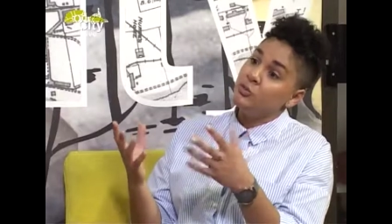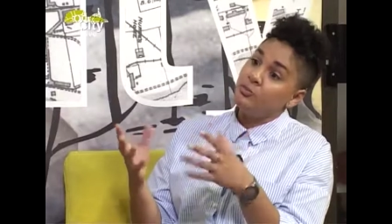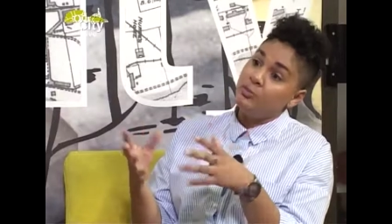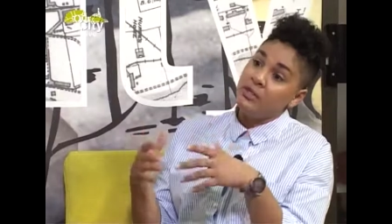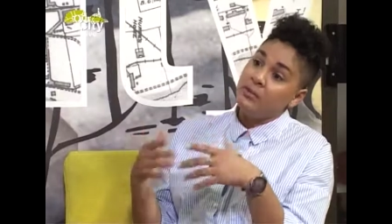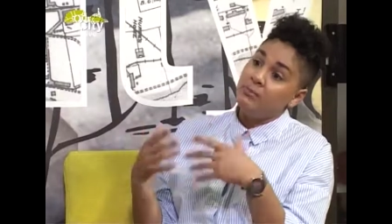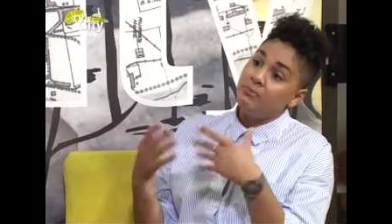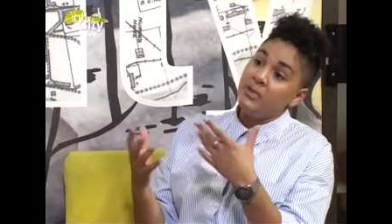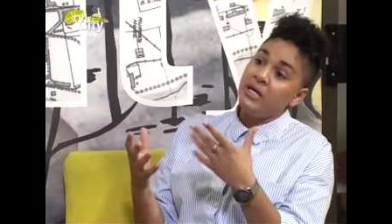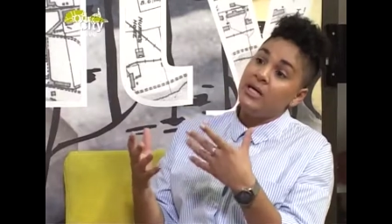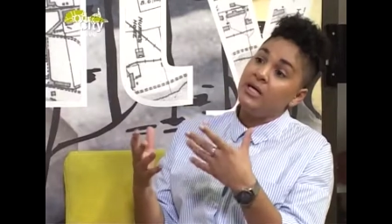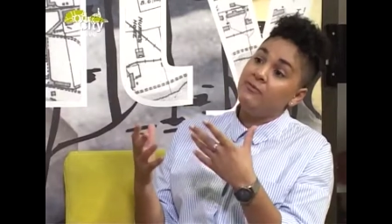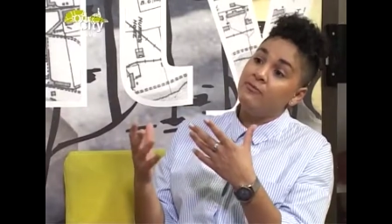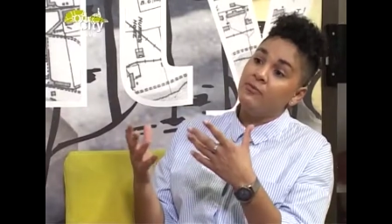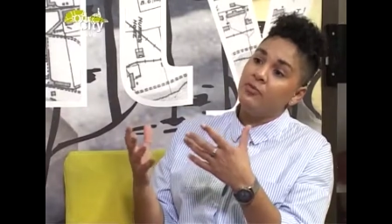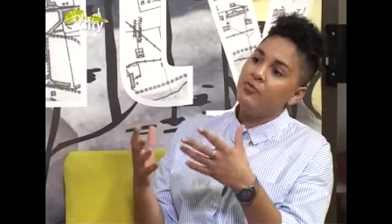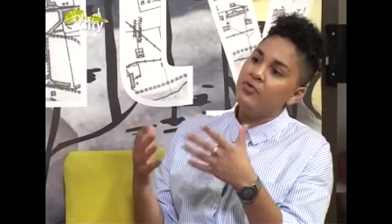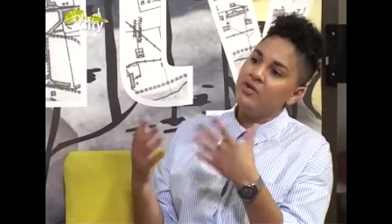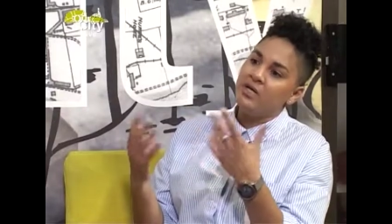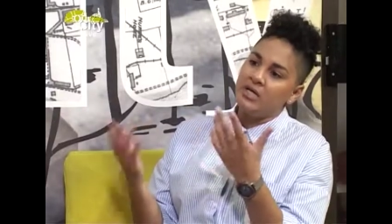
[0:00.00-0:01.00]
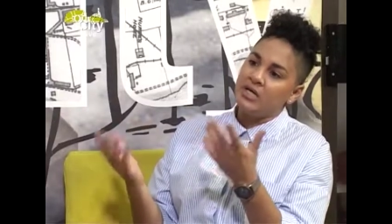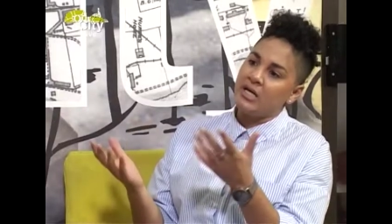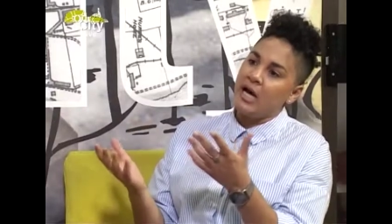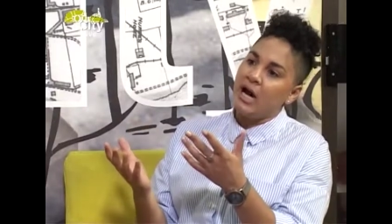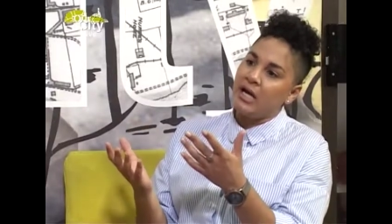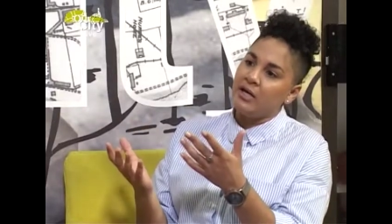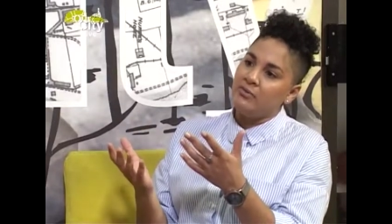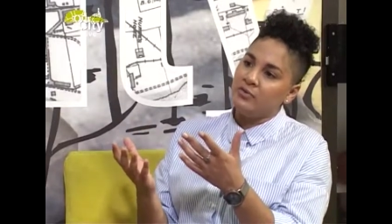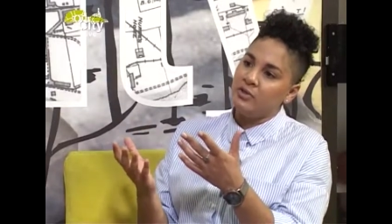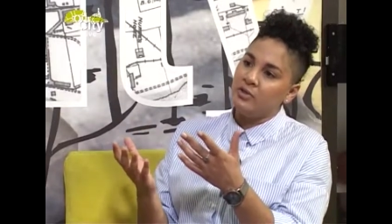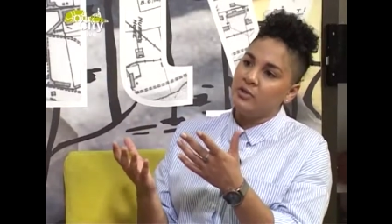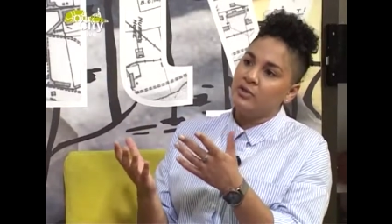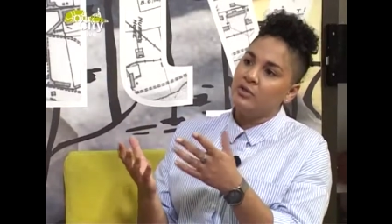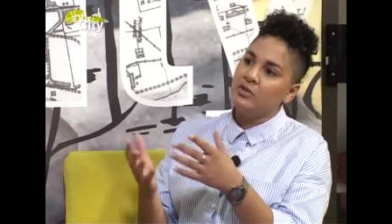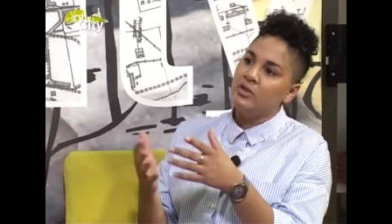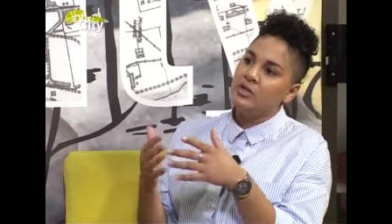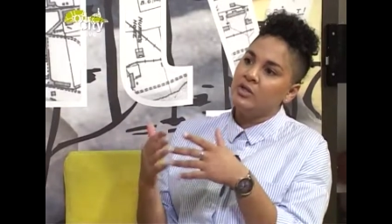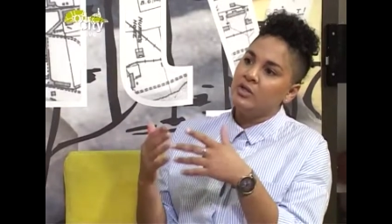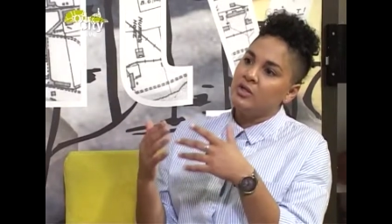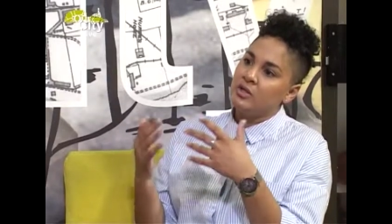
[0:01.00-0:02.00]
to prepare for the
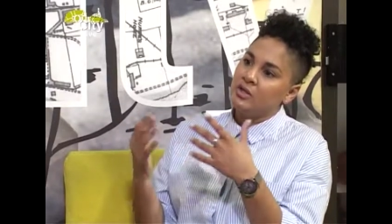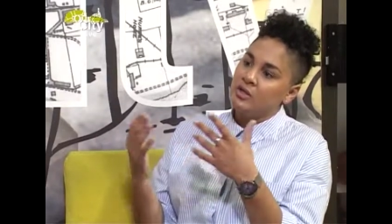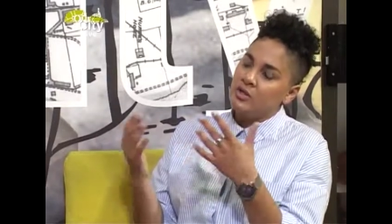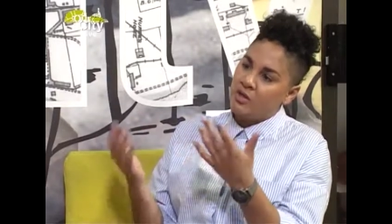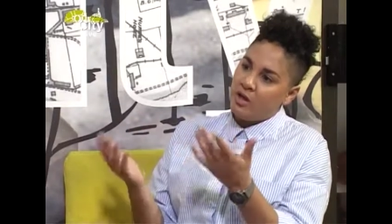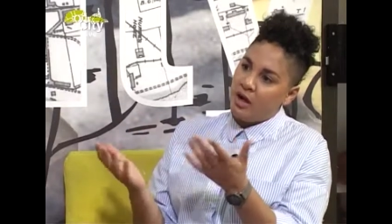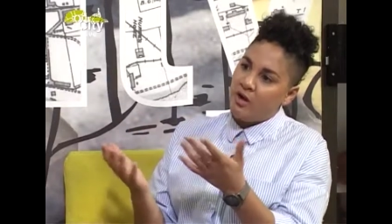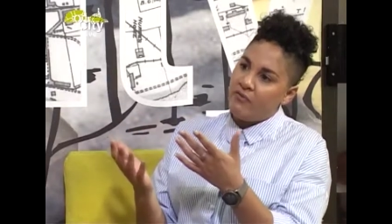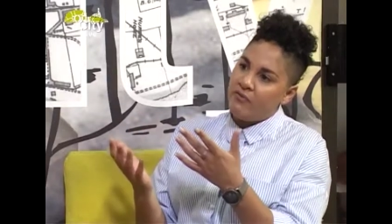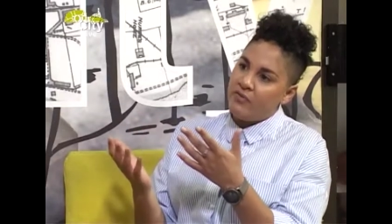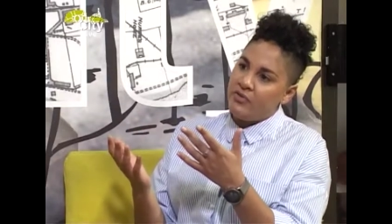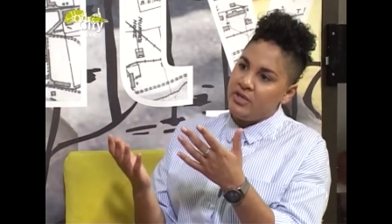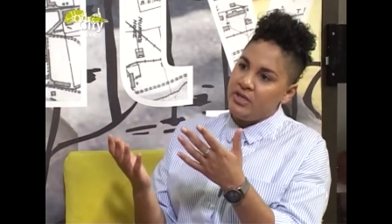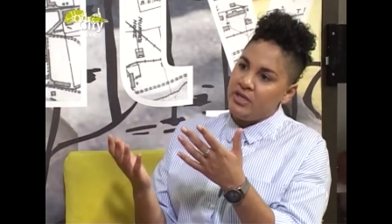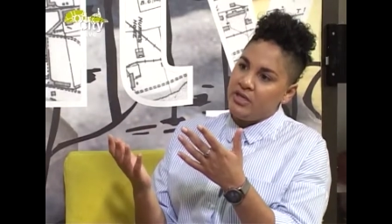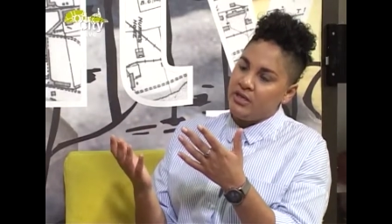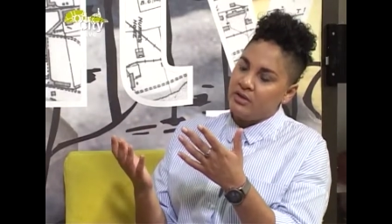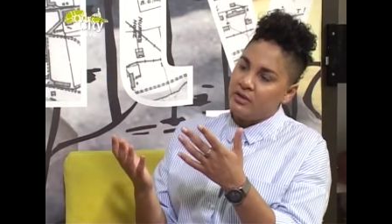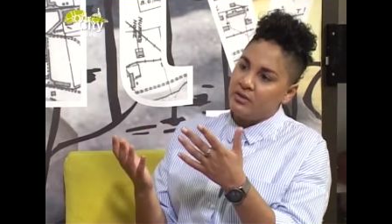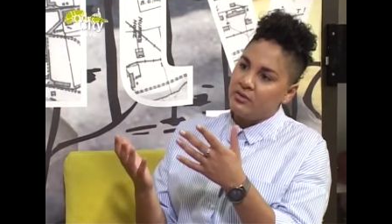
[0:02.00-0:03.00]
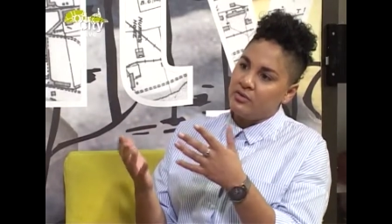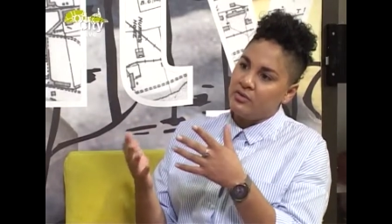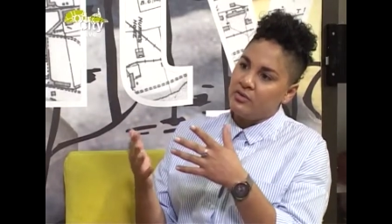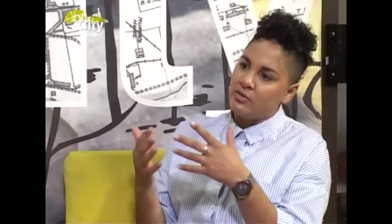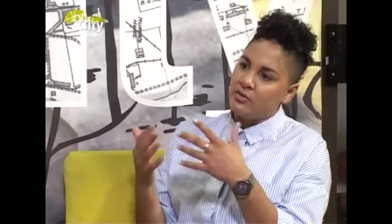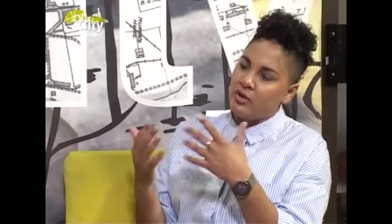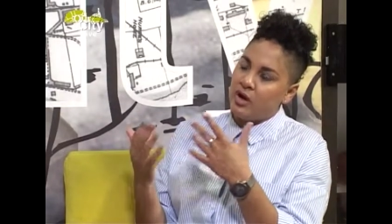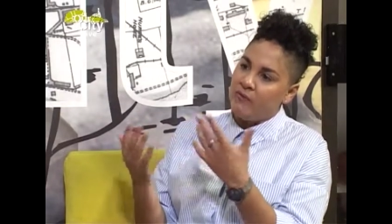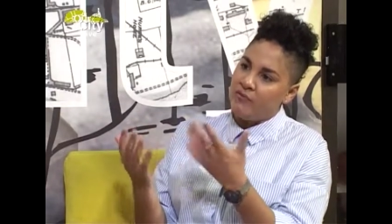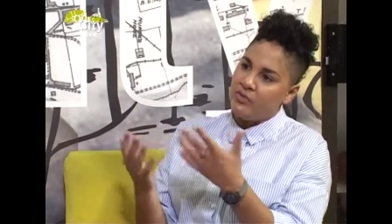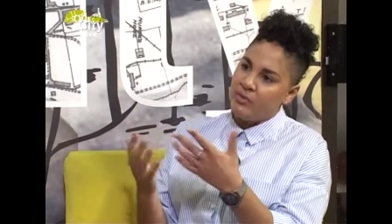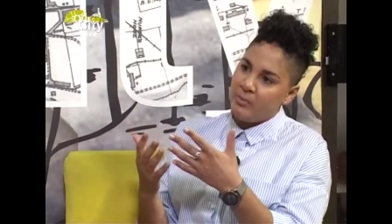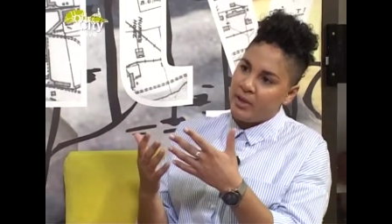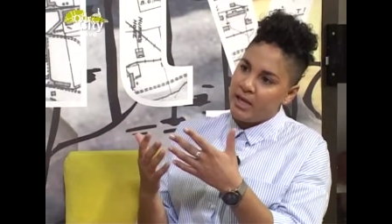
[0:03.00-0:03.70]
arrival of the of the